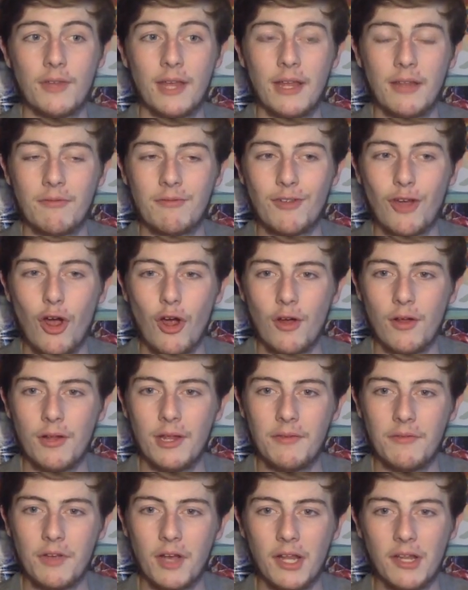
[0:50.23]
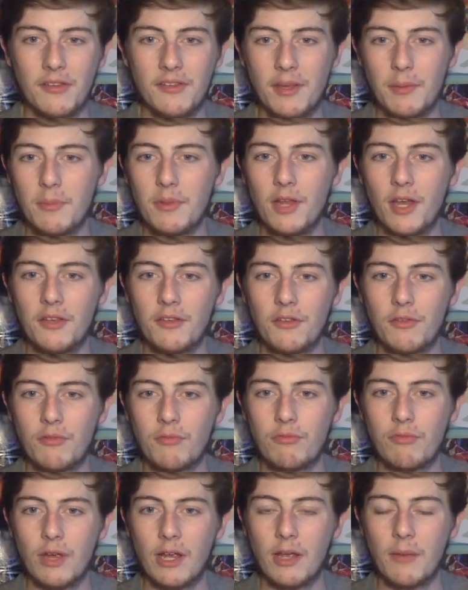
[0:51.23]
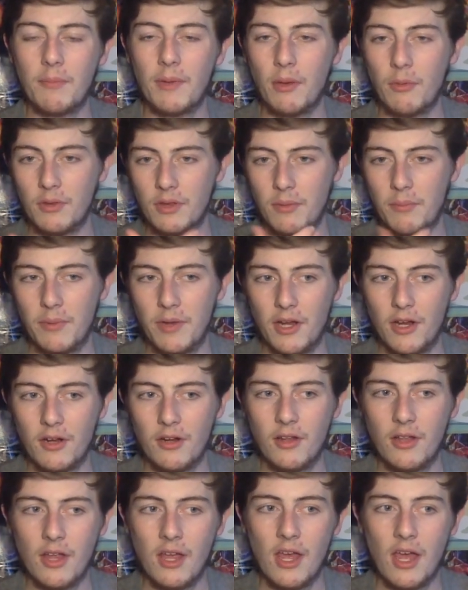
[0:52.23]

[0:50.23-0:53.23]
And Carl even kind of symbolizes Rick a bit with the beard.